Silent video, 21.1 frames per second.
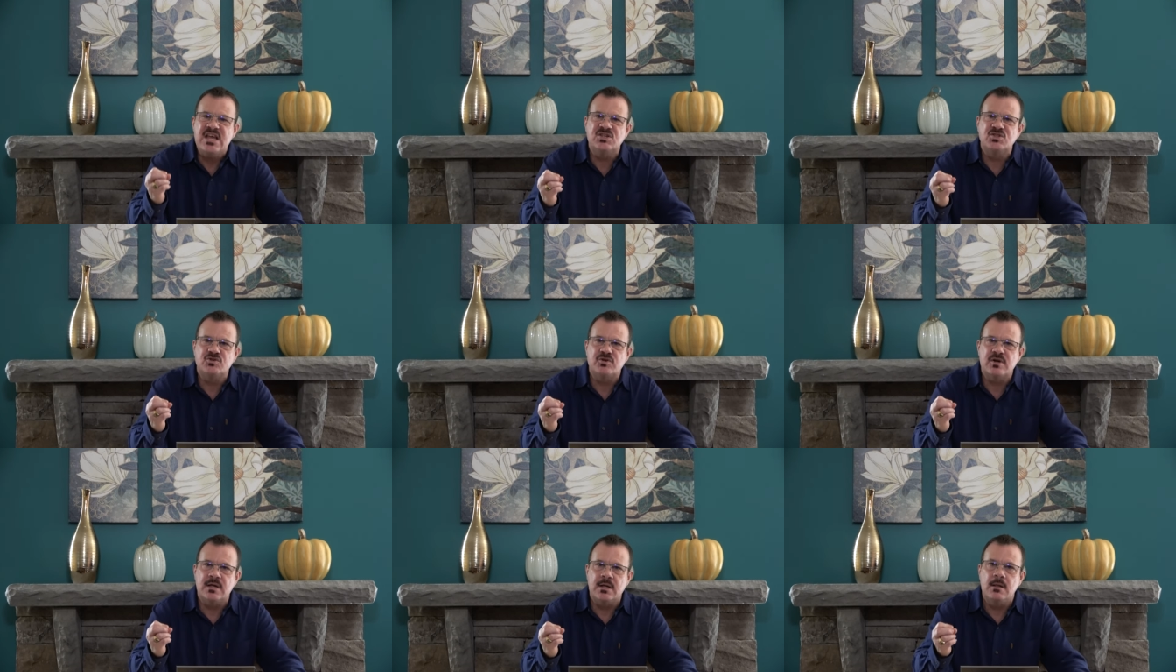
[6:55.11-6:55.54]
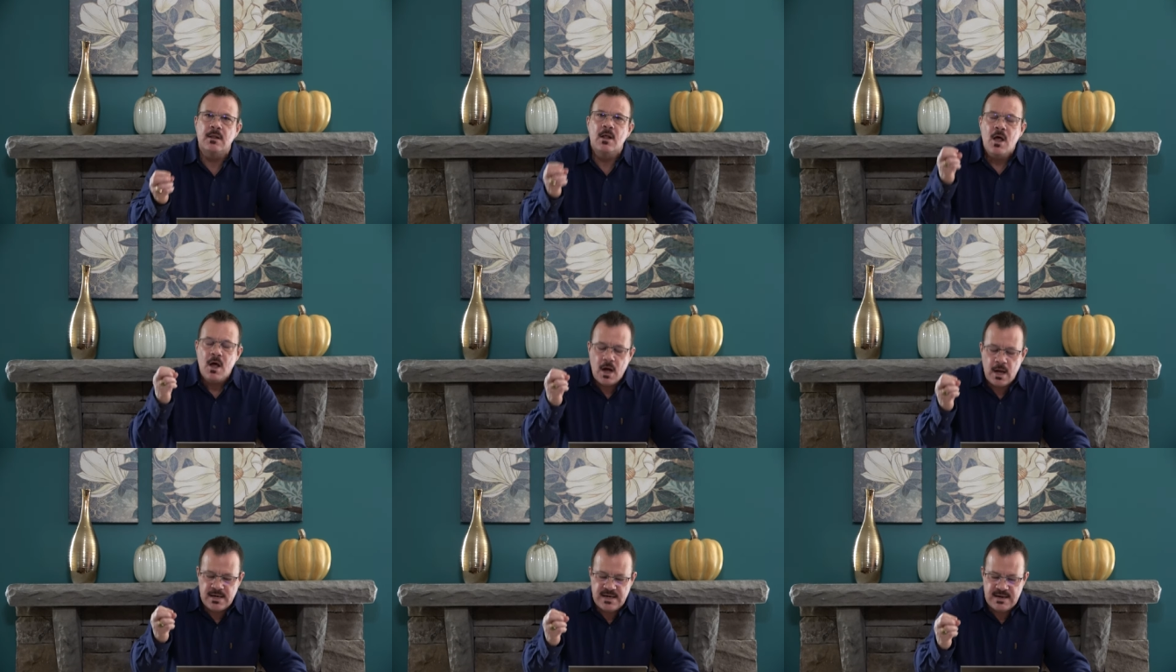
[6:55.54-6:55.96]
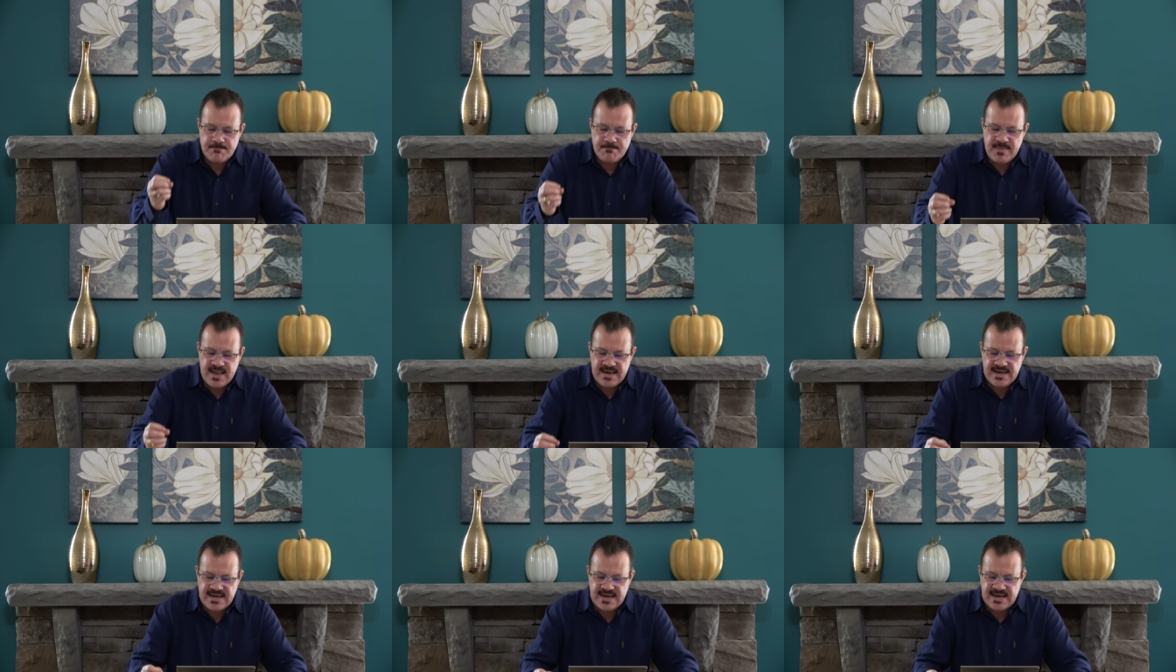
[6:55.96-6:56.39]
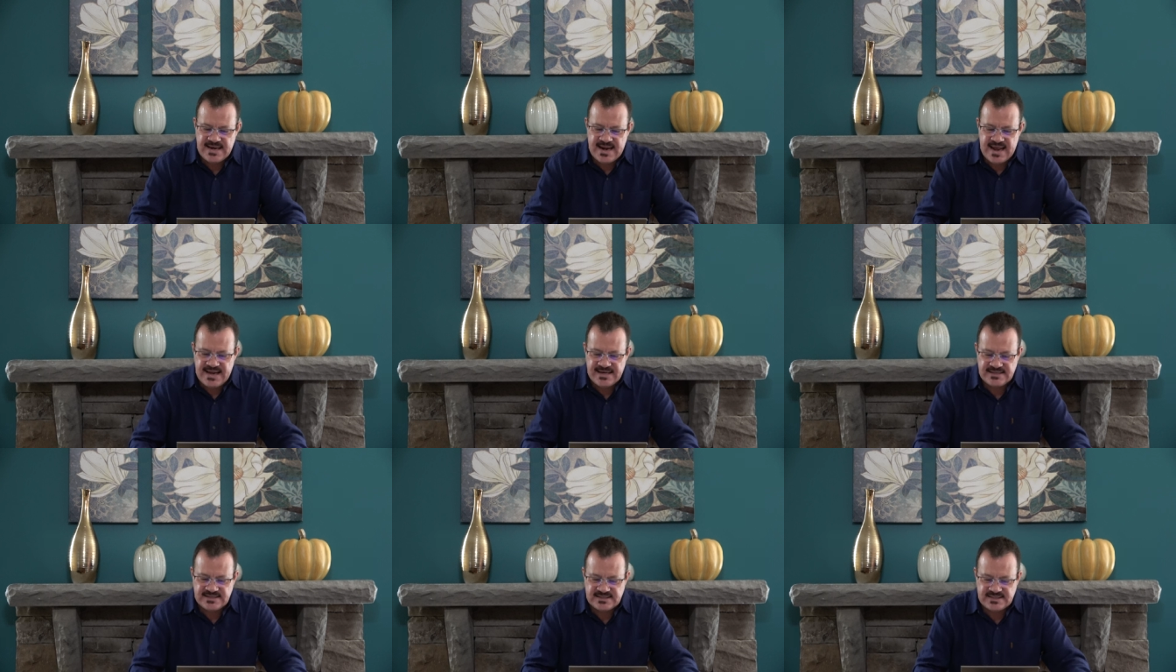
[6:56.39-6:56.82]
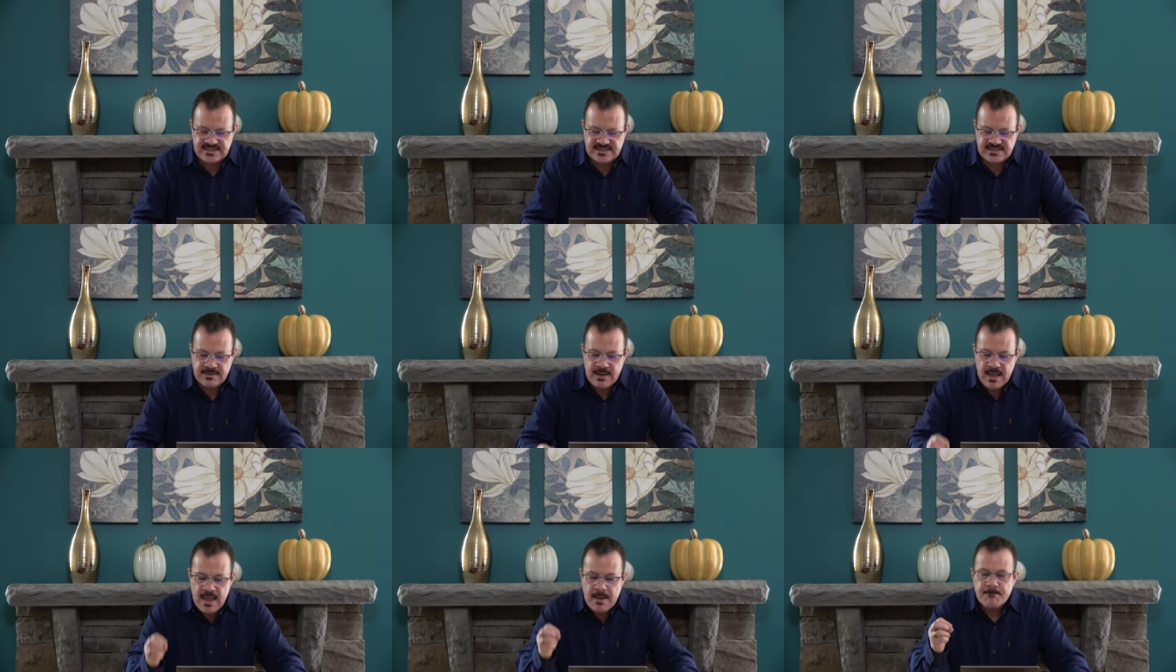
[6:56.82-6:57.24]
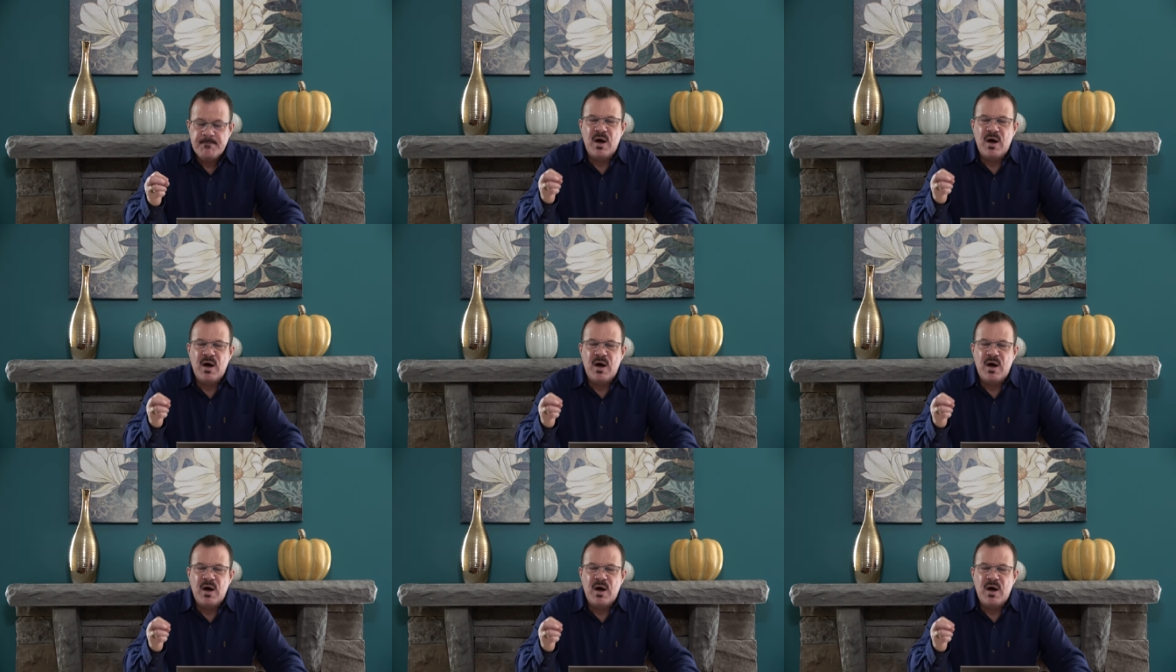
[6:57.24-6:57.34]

Israel on the Midianites.